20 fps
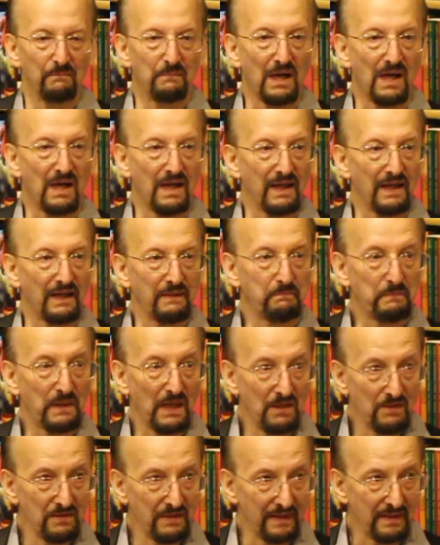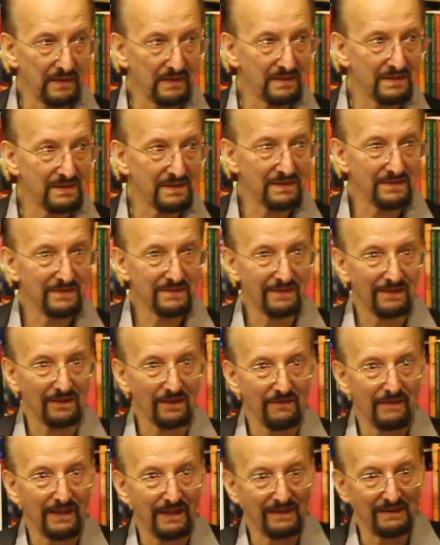by ponies,
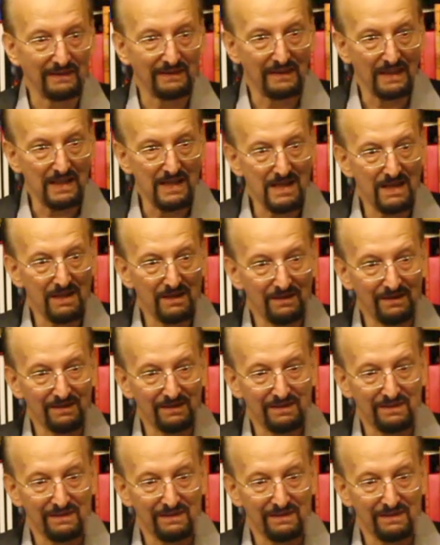going down